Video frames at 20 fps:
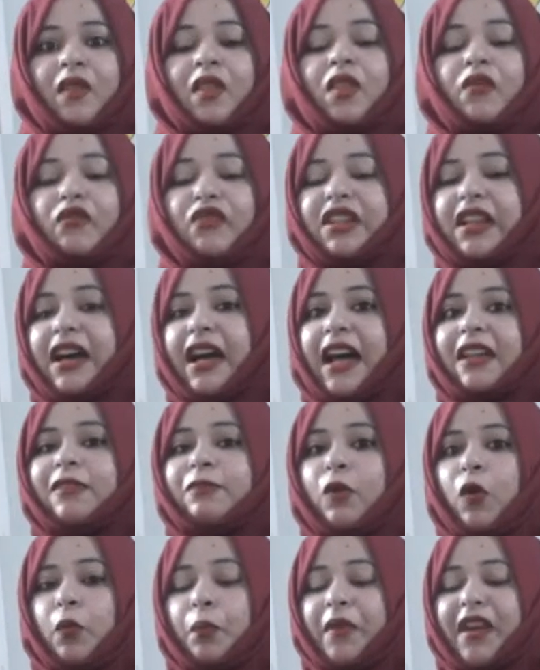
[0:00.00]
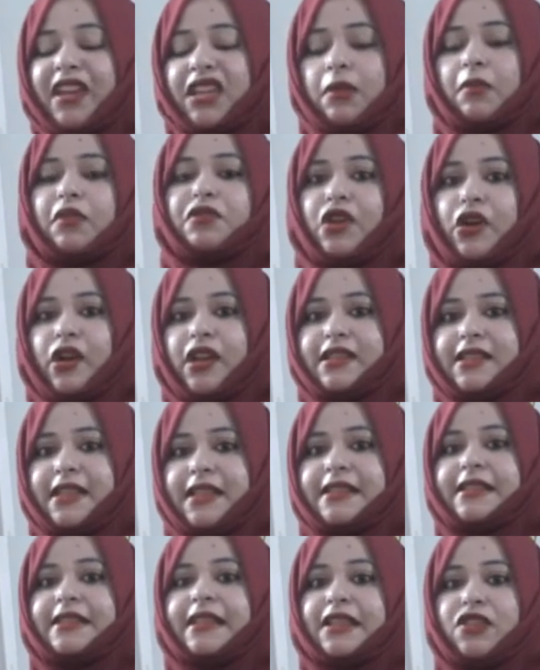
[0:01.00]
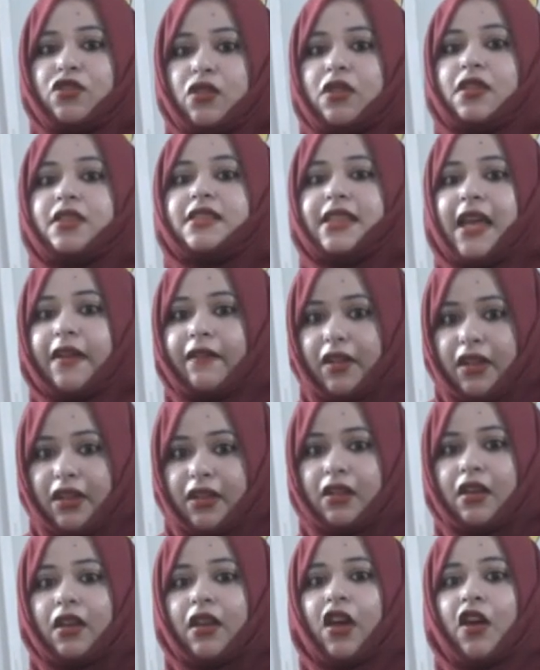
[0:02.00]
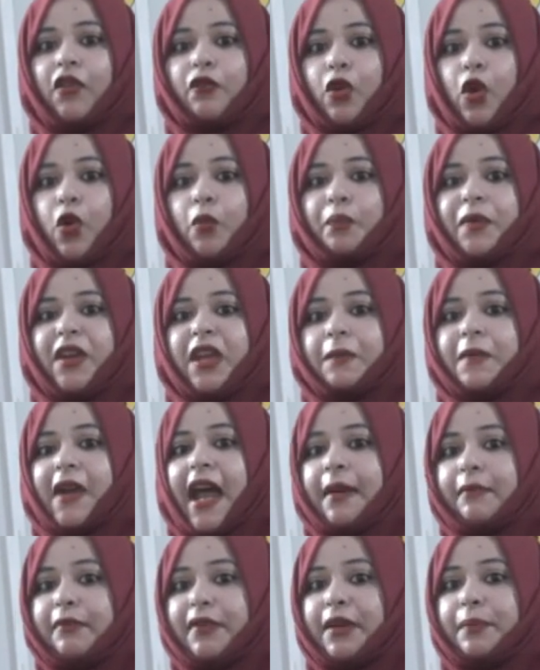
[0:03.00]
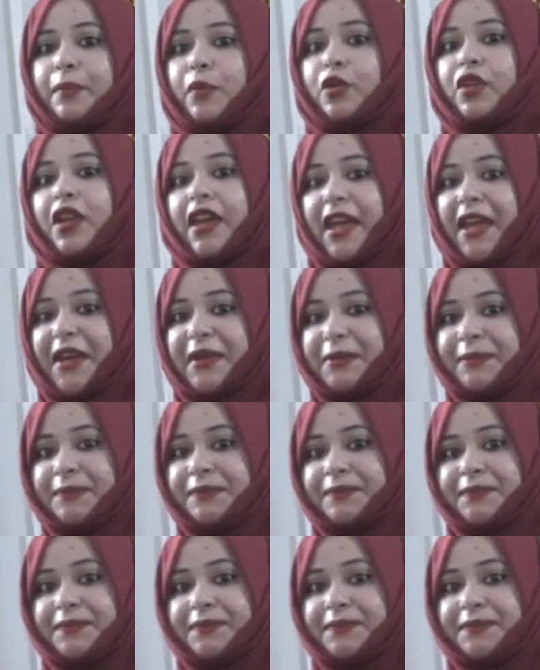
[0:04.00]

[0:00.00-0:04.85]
with the help of page number 26-27 from pre-primary book A.